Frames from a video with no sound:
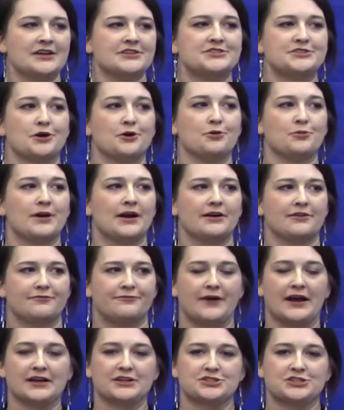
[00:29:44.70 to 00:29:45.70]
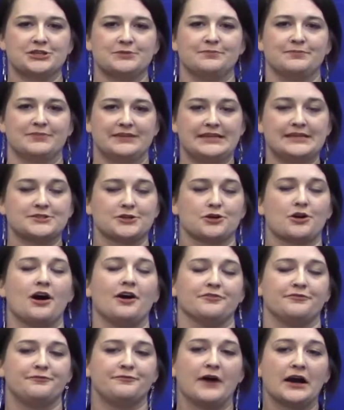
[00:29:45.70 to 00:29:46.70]
So these are
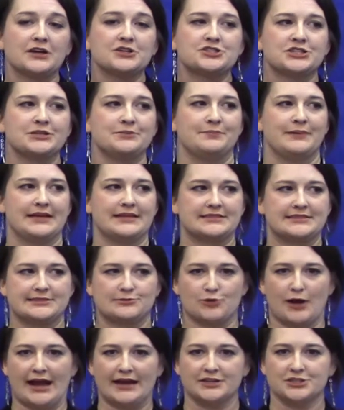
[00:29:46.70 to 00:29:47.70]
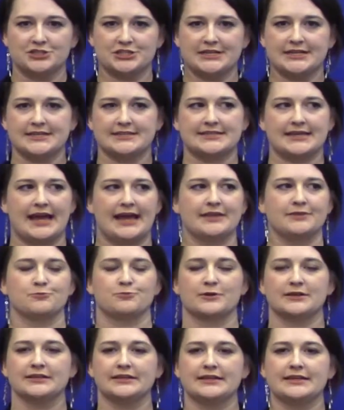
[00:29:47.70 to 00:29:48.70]
called function-based strategies, and
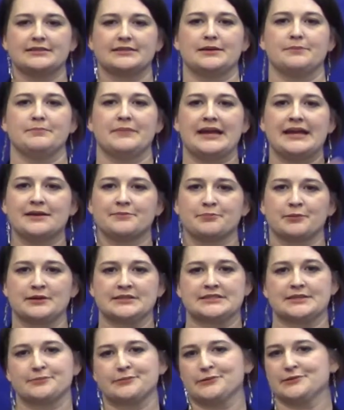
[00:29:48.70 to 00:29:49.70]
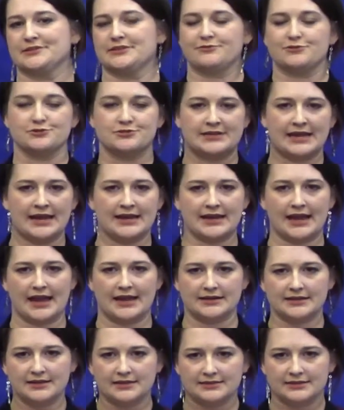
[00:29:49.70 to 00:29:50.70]
really the main principles, if you take
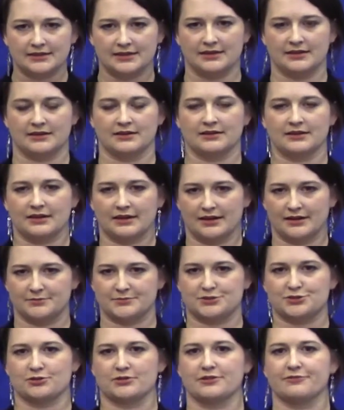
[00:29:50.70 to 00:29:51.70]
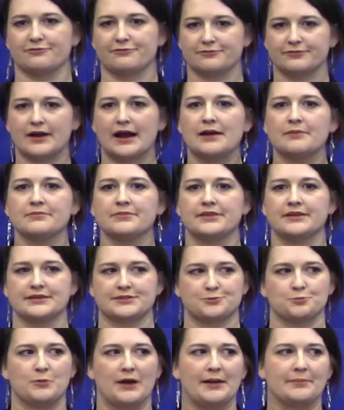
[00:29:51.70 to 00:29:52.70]
anything sort of from
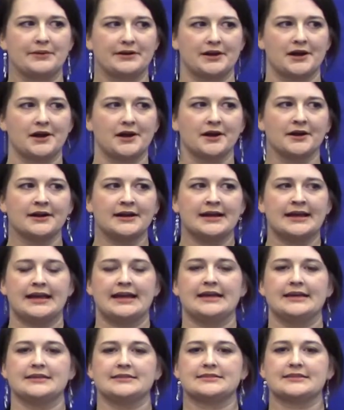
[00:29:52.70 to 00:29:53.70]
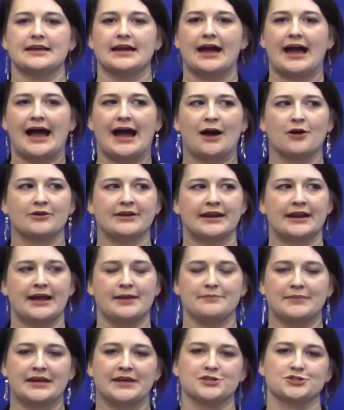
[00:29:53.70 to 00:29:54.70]
this webinar, is how can I
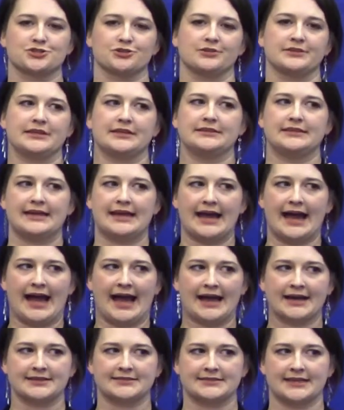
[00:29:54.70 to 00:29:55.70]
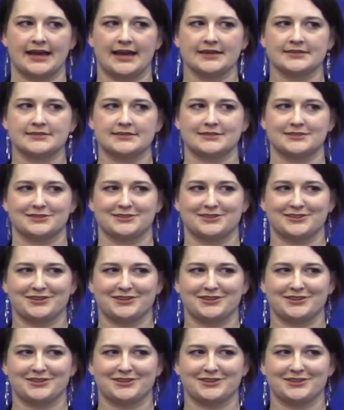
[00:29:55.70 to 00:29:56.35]
make sure that they access